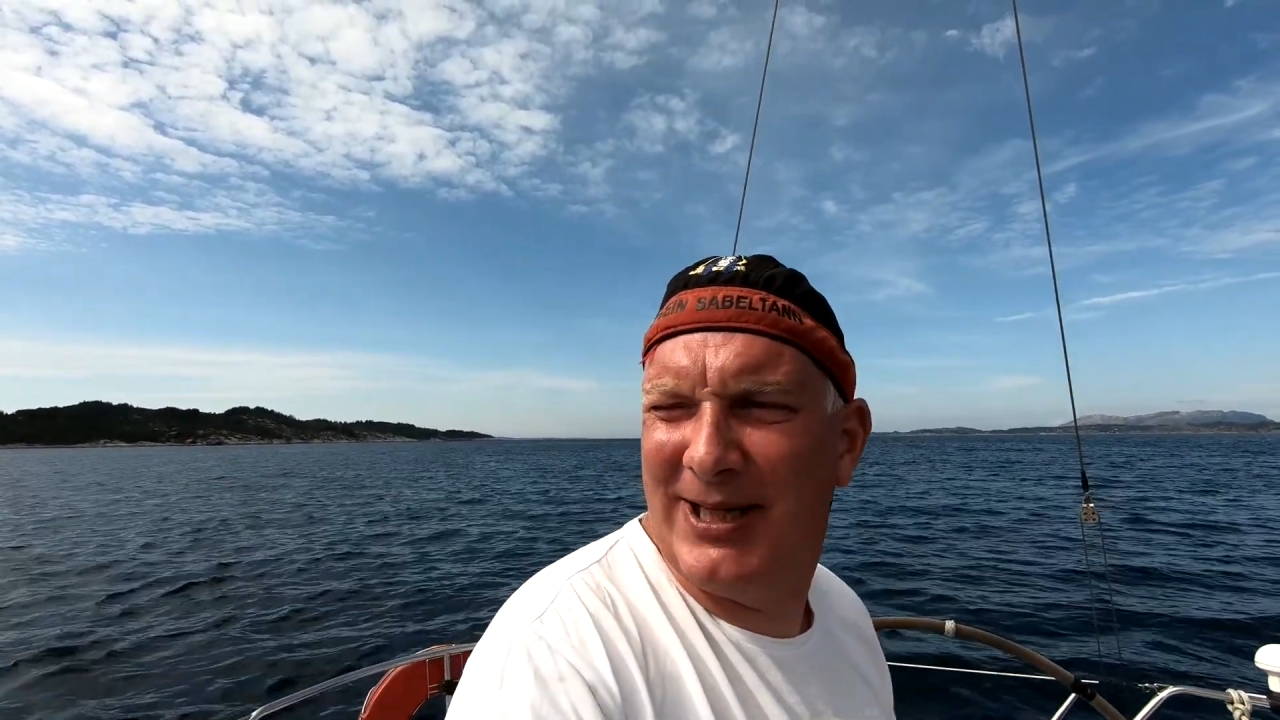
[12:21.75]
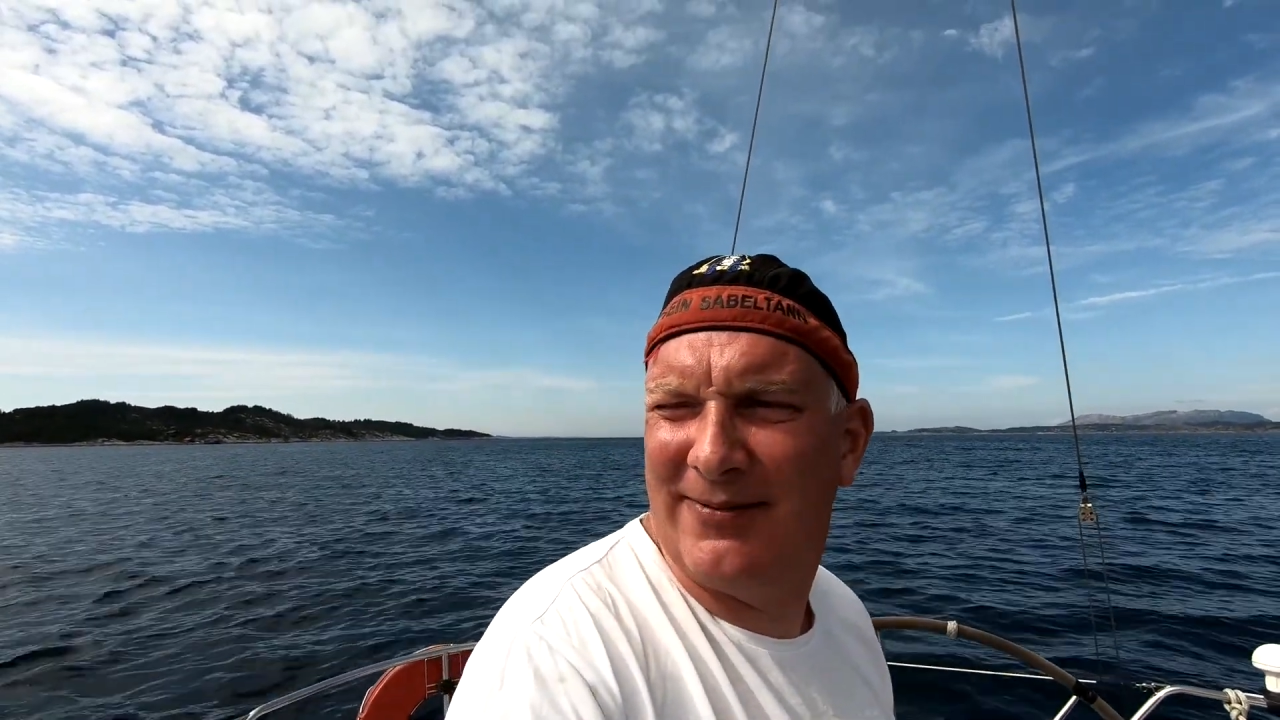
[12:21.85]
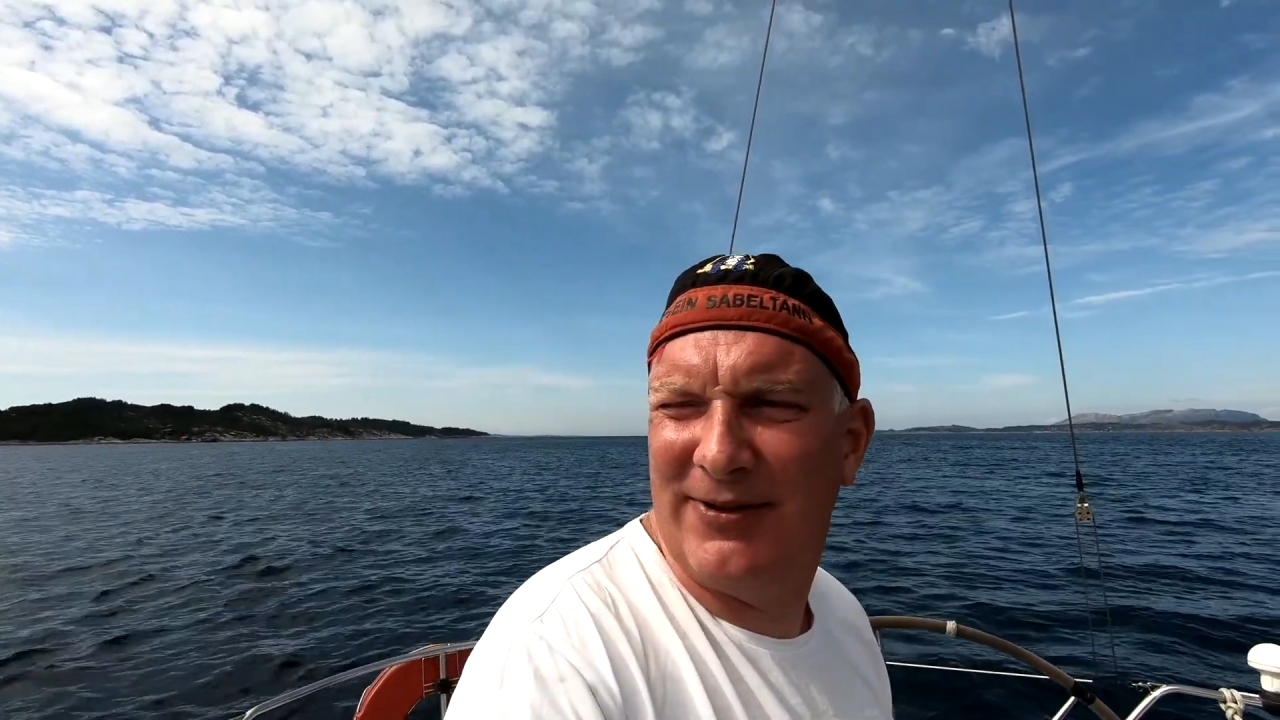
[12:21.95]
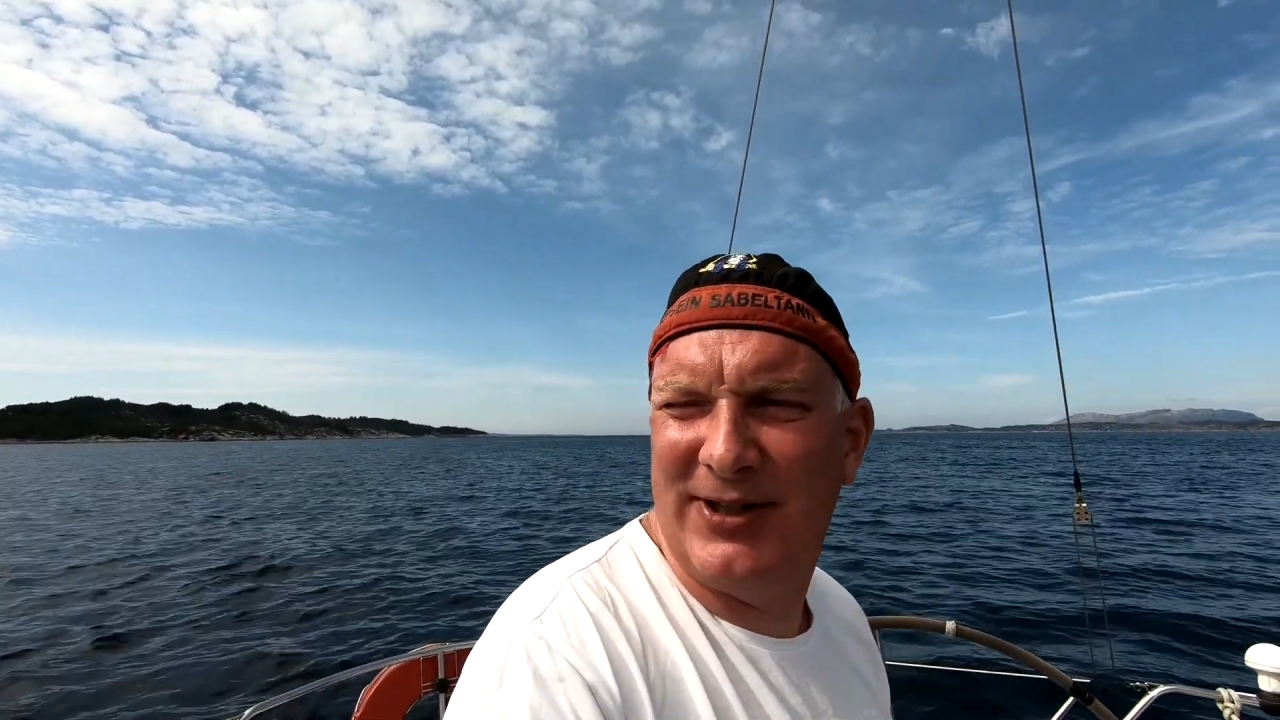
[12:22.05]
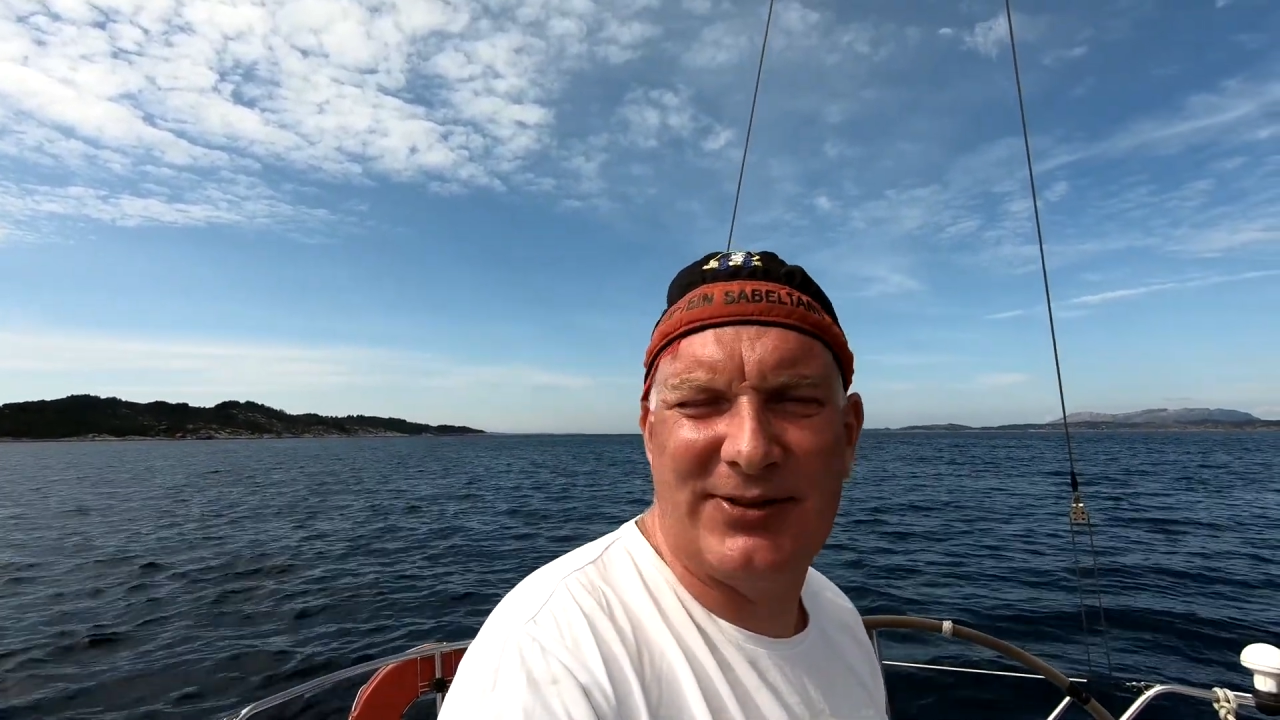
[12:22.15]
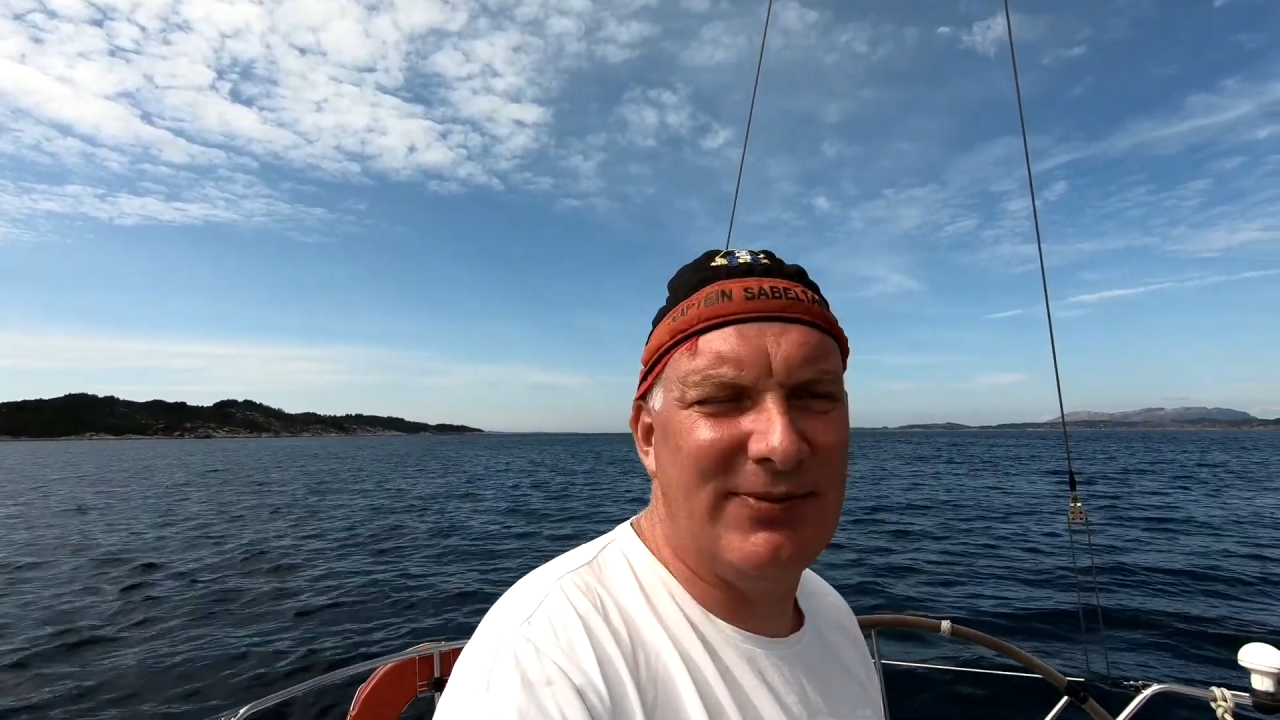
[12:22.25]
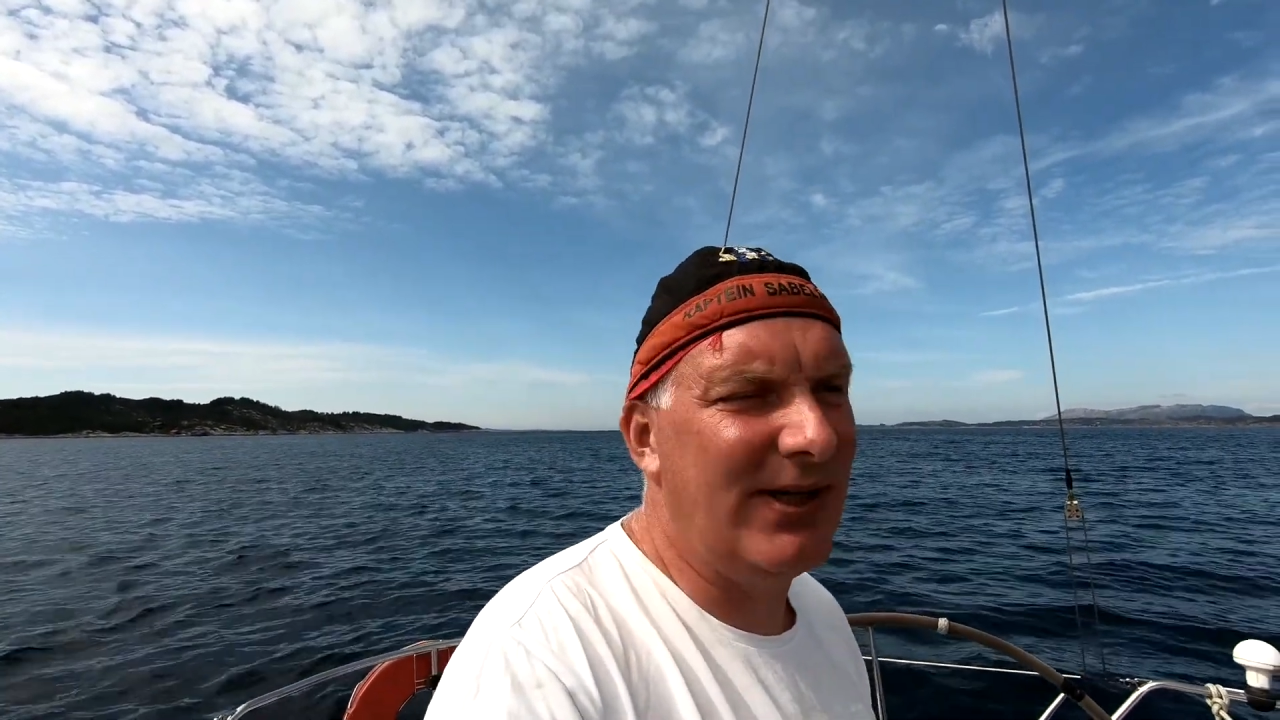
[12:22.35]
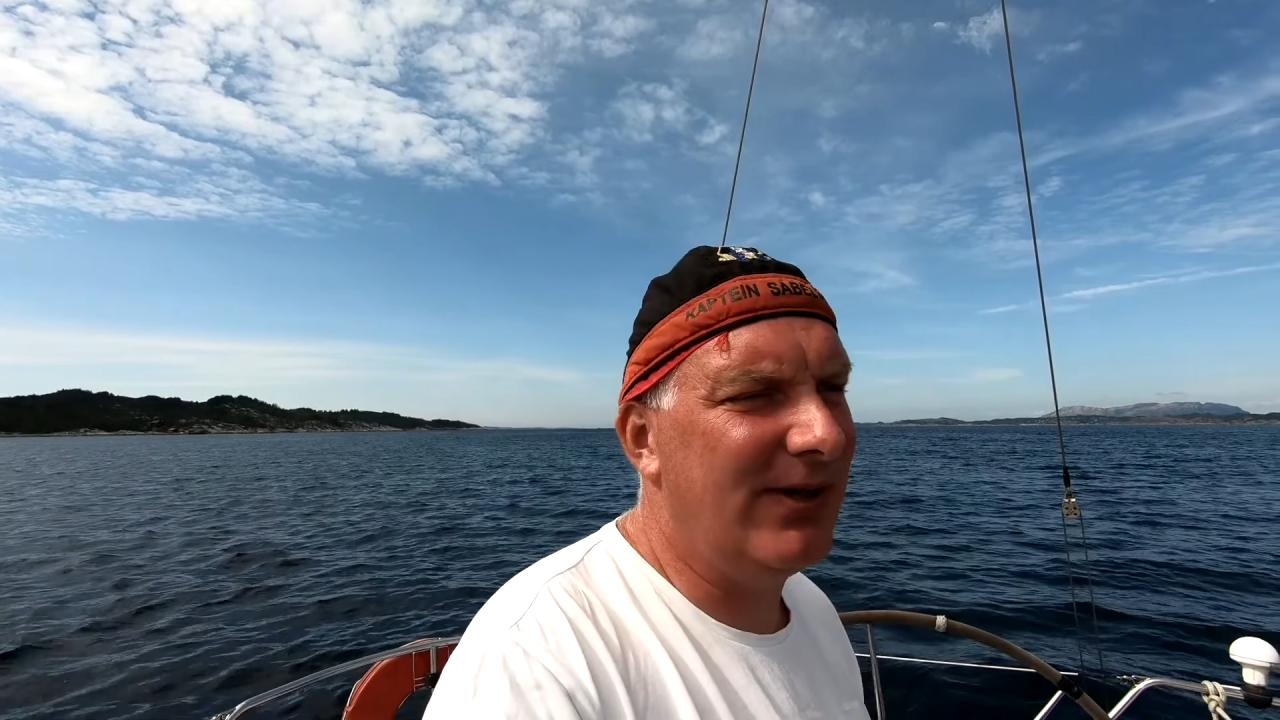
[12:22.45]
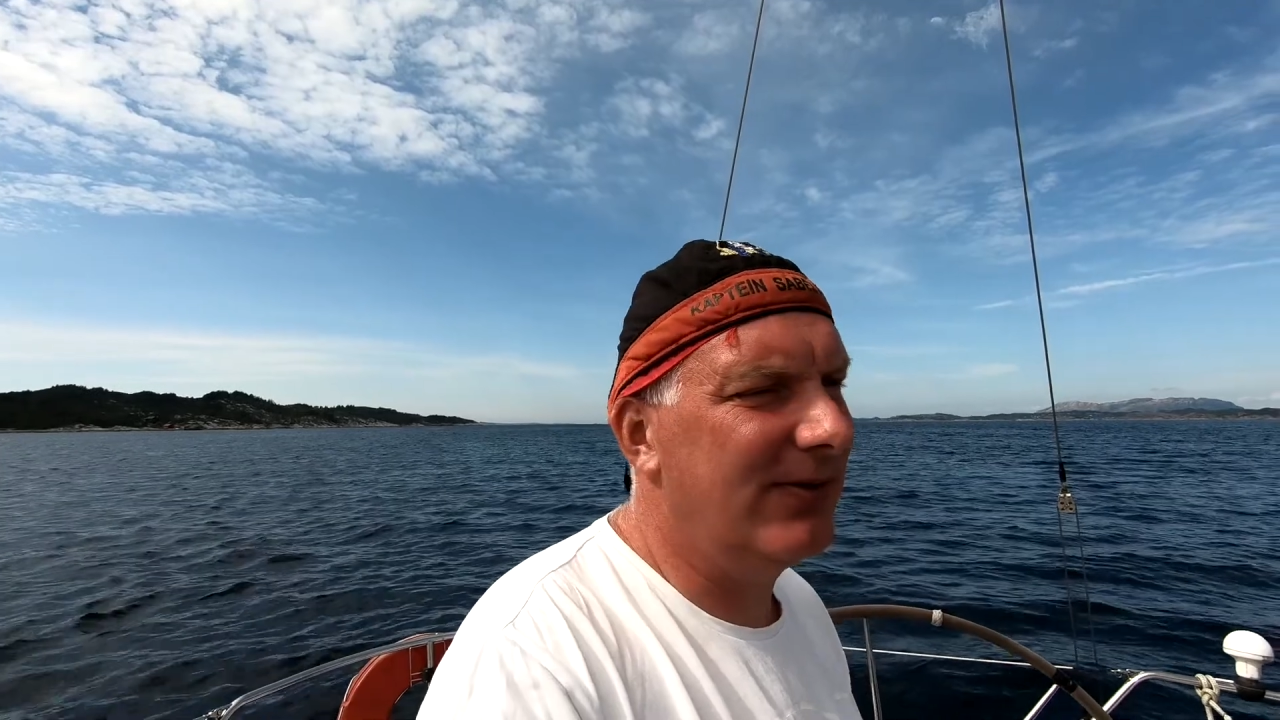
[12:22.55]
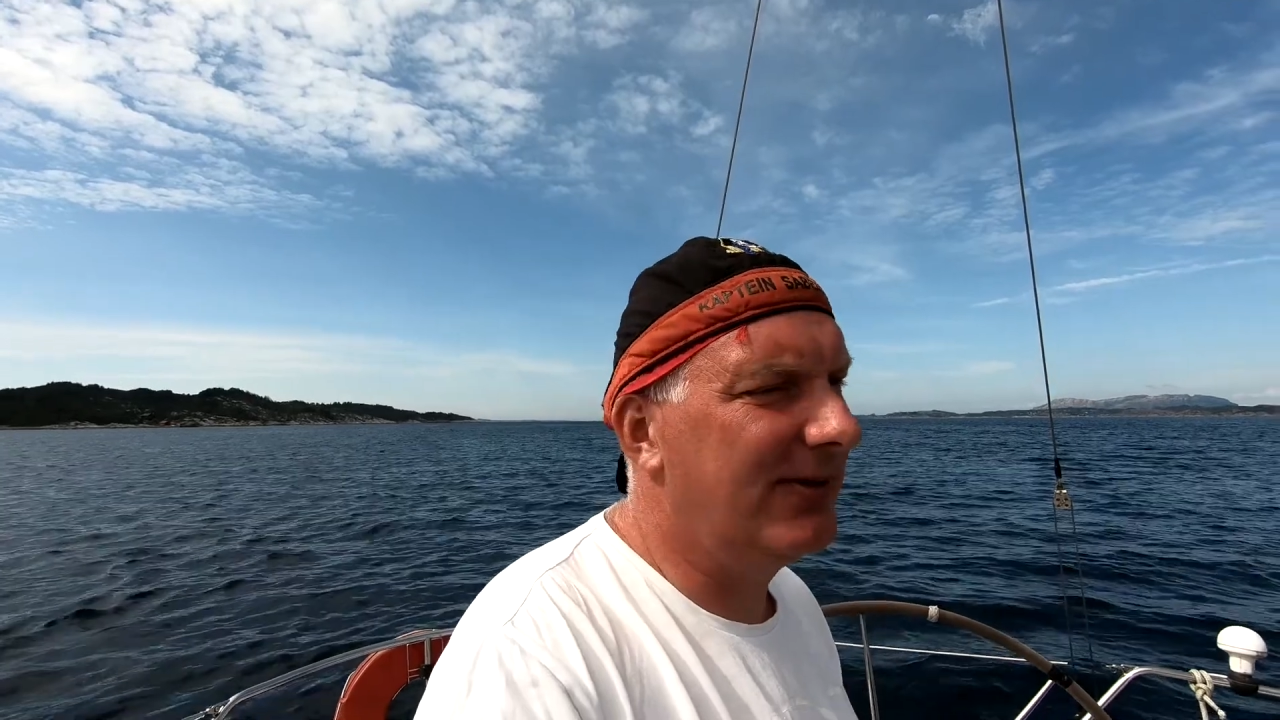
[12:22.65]
for this
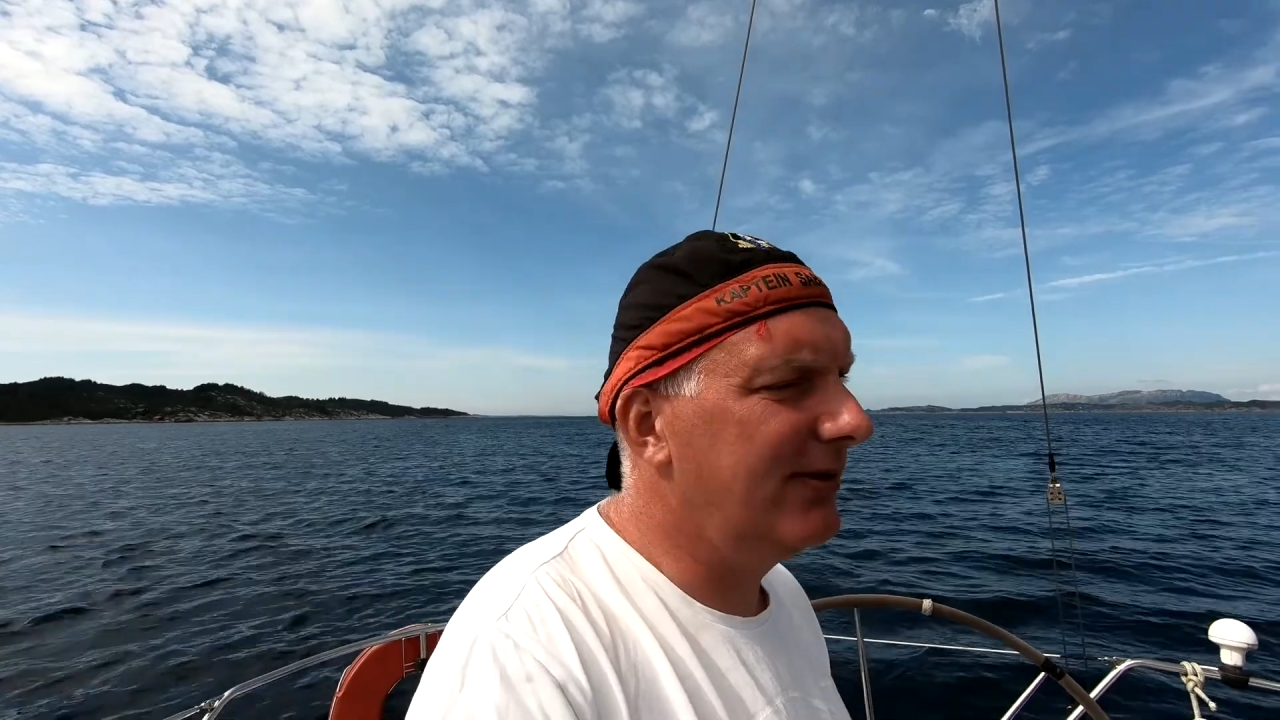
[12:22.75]
video.